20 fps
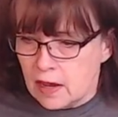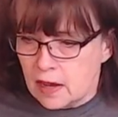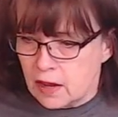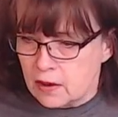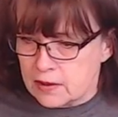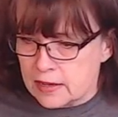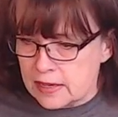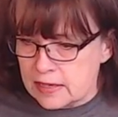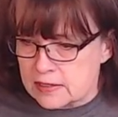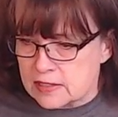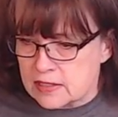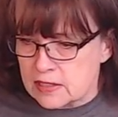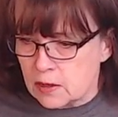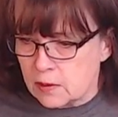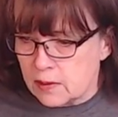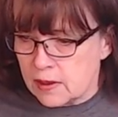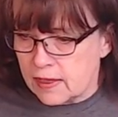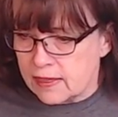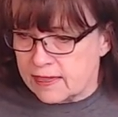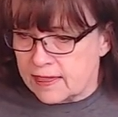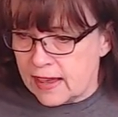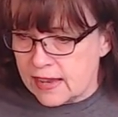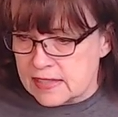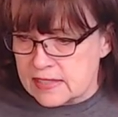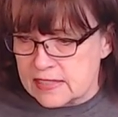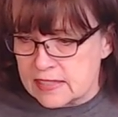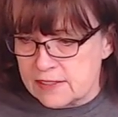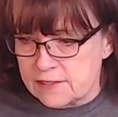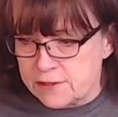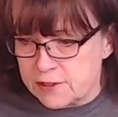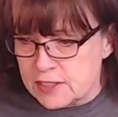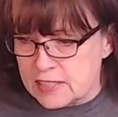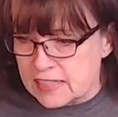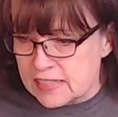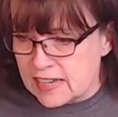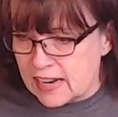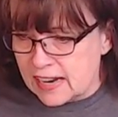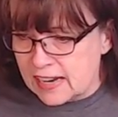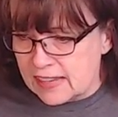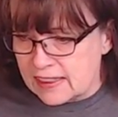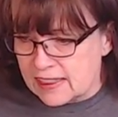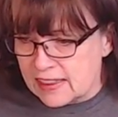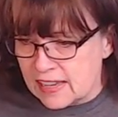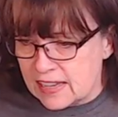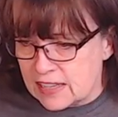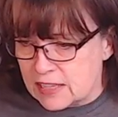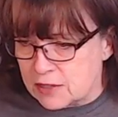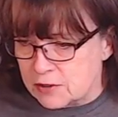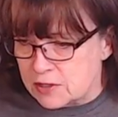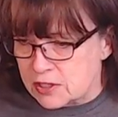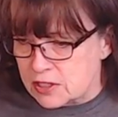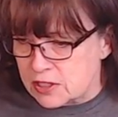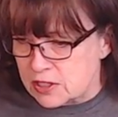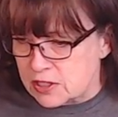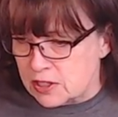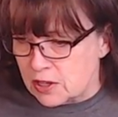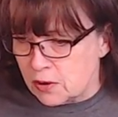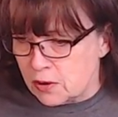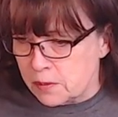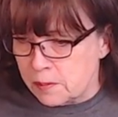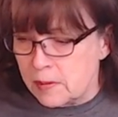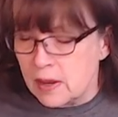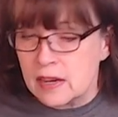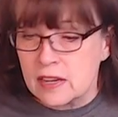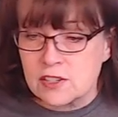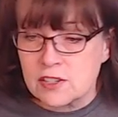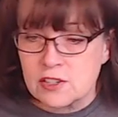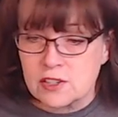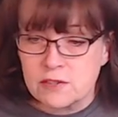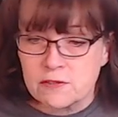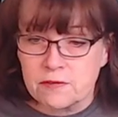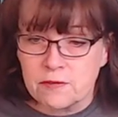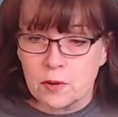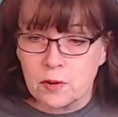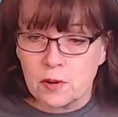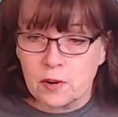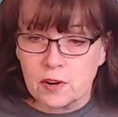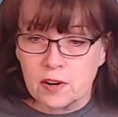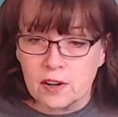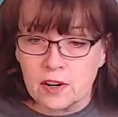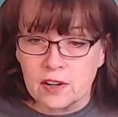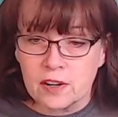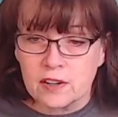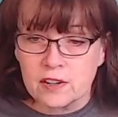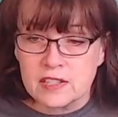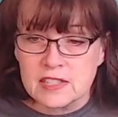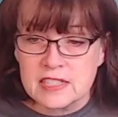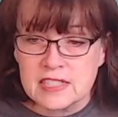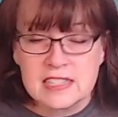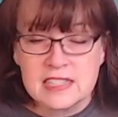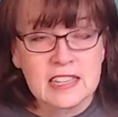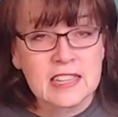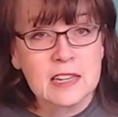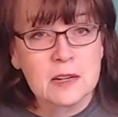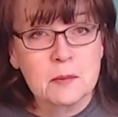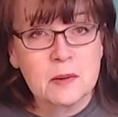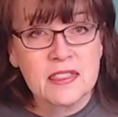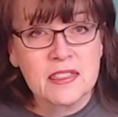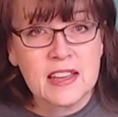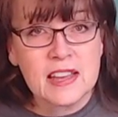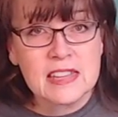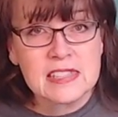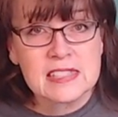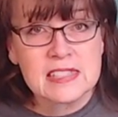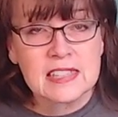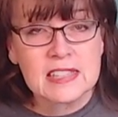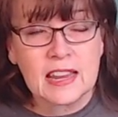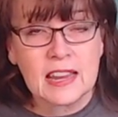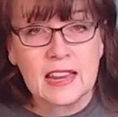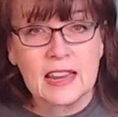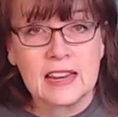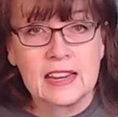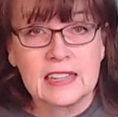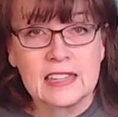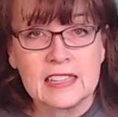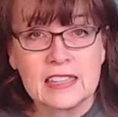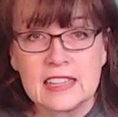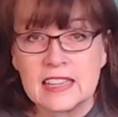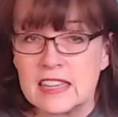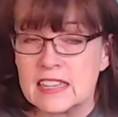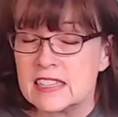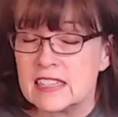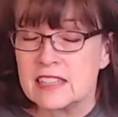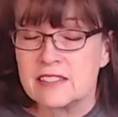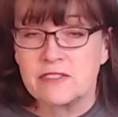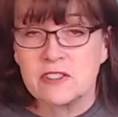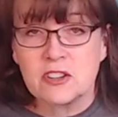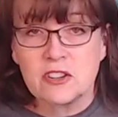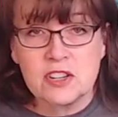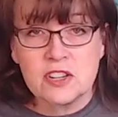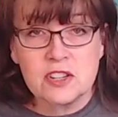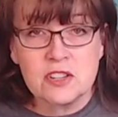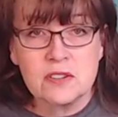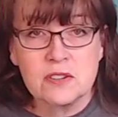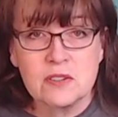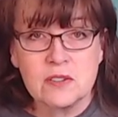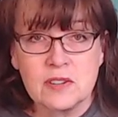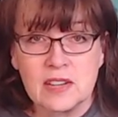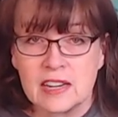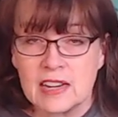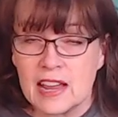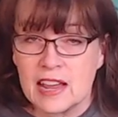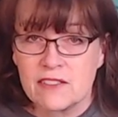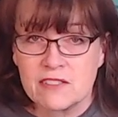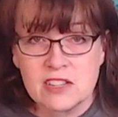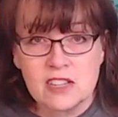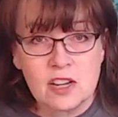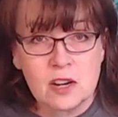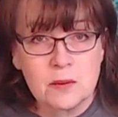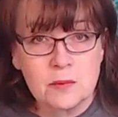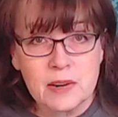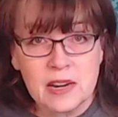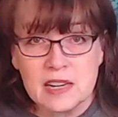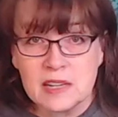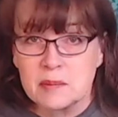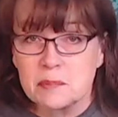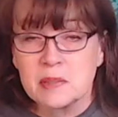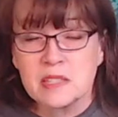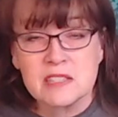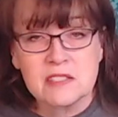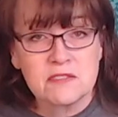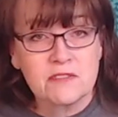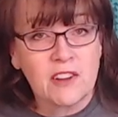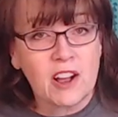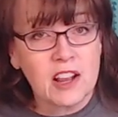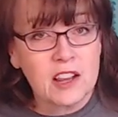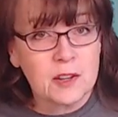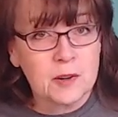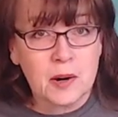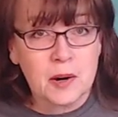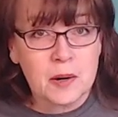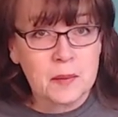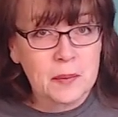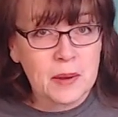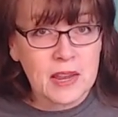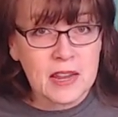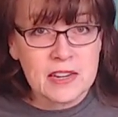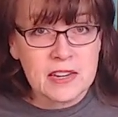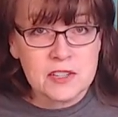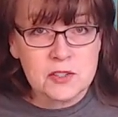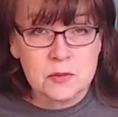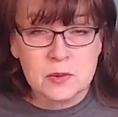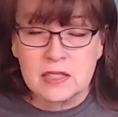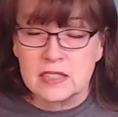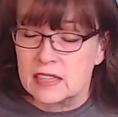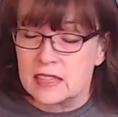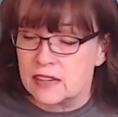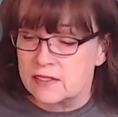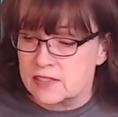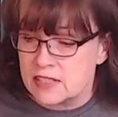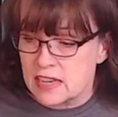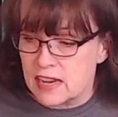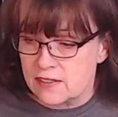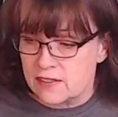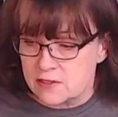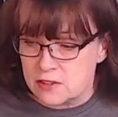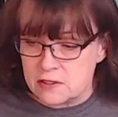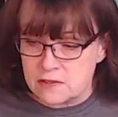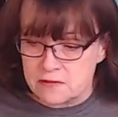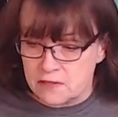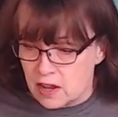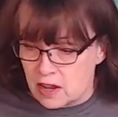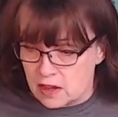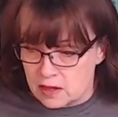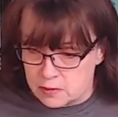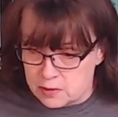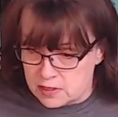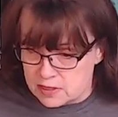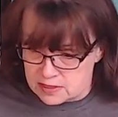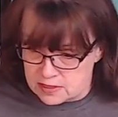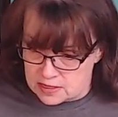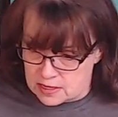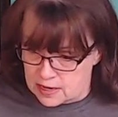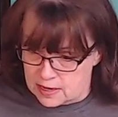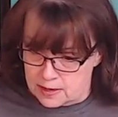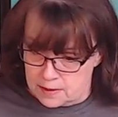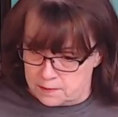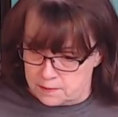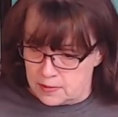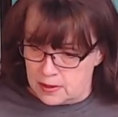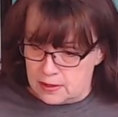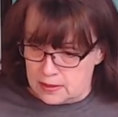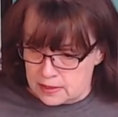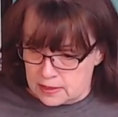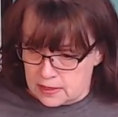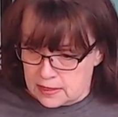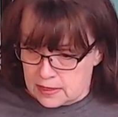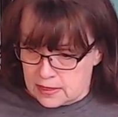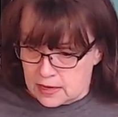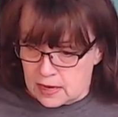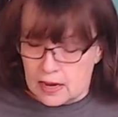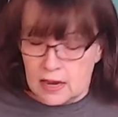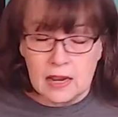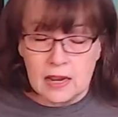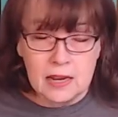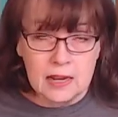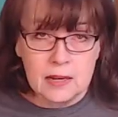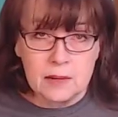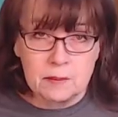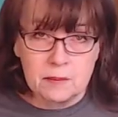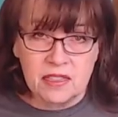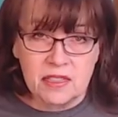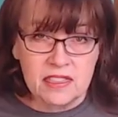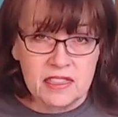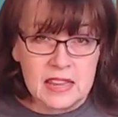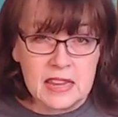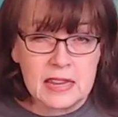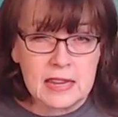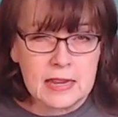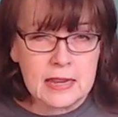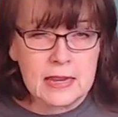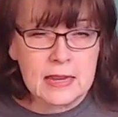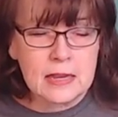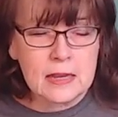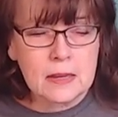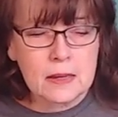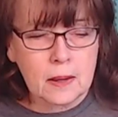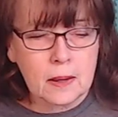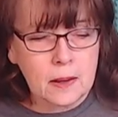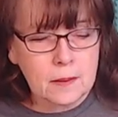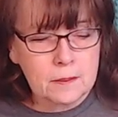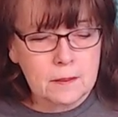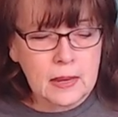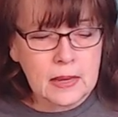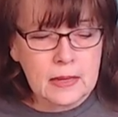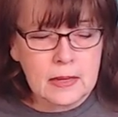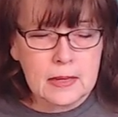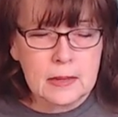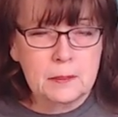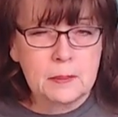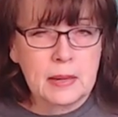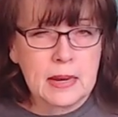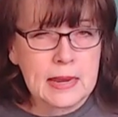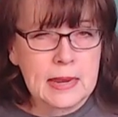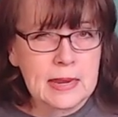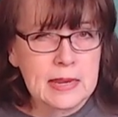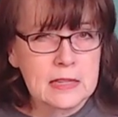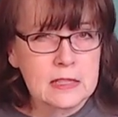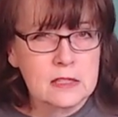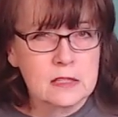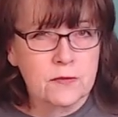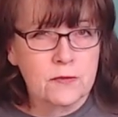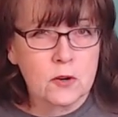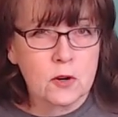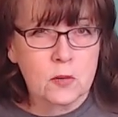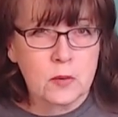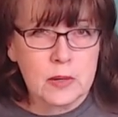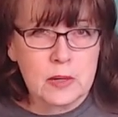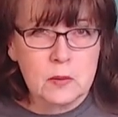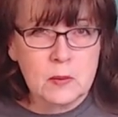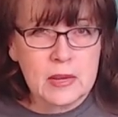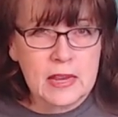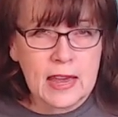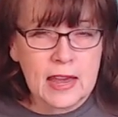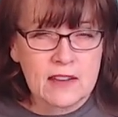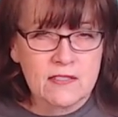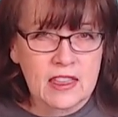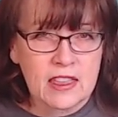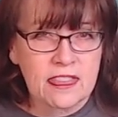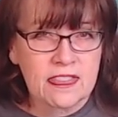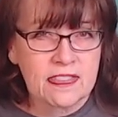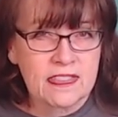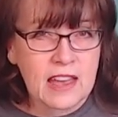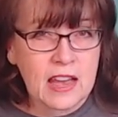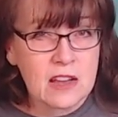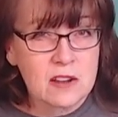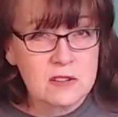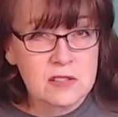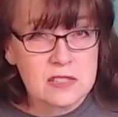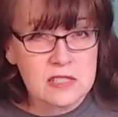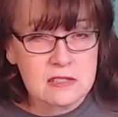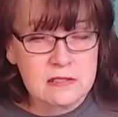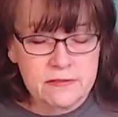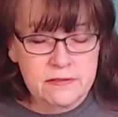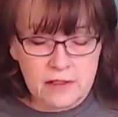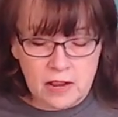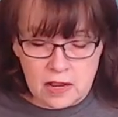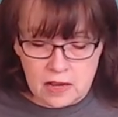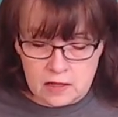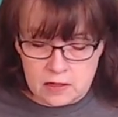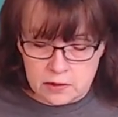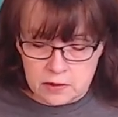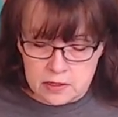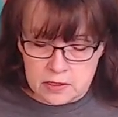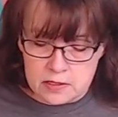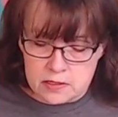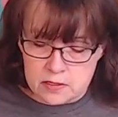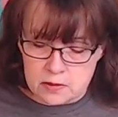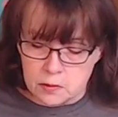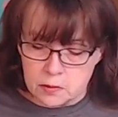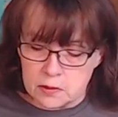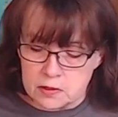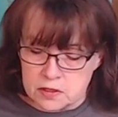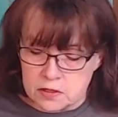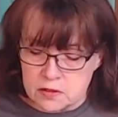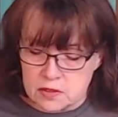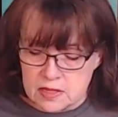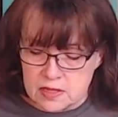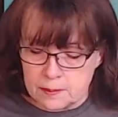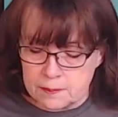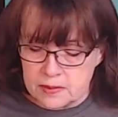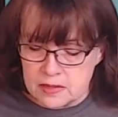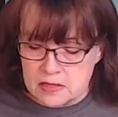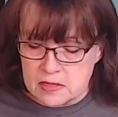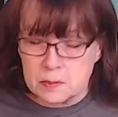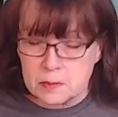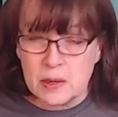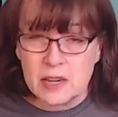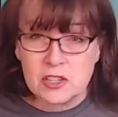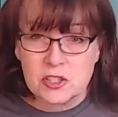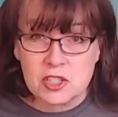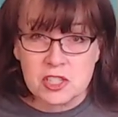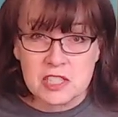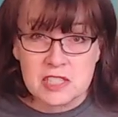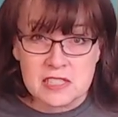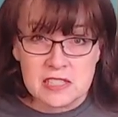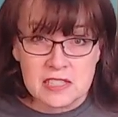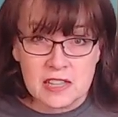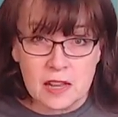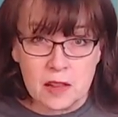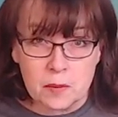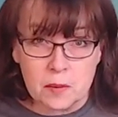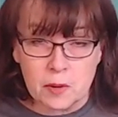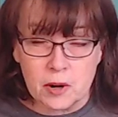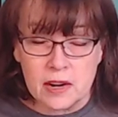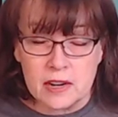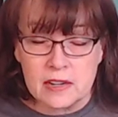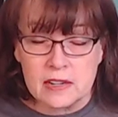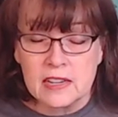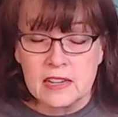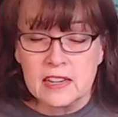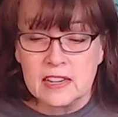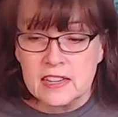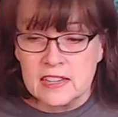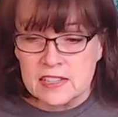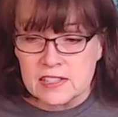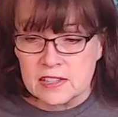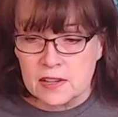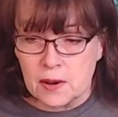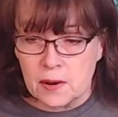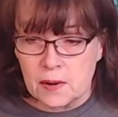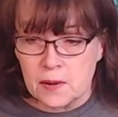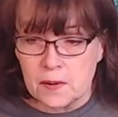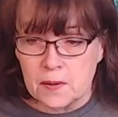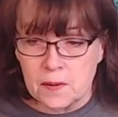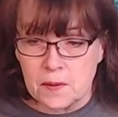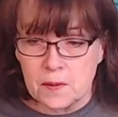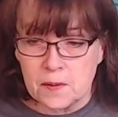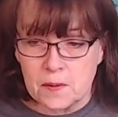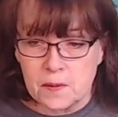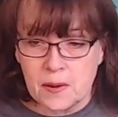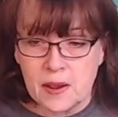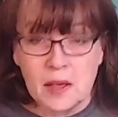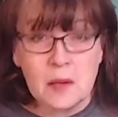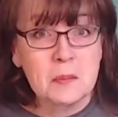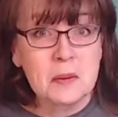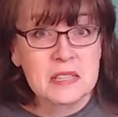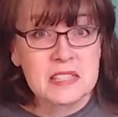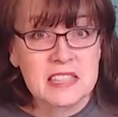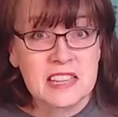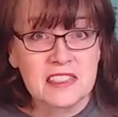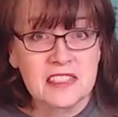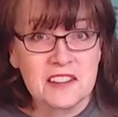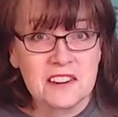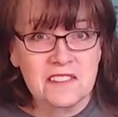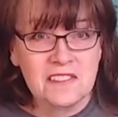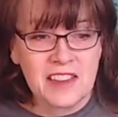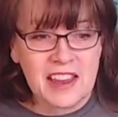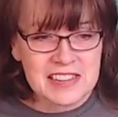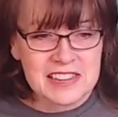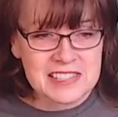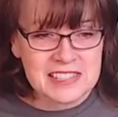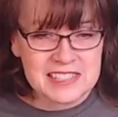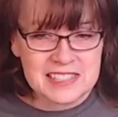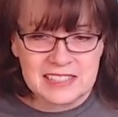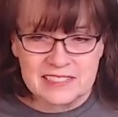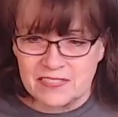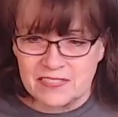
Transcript: Okay, so that's it for tonight. Thank you so much for sticking with us. And again, if you're new and haven't already, please follow our page. We'd love to have new followers. I'm I'm thinking, I'm making plans for when we have a thousand followers. We'll do something special to celebrate. So help us get there fast.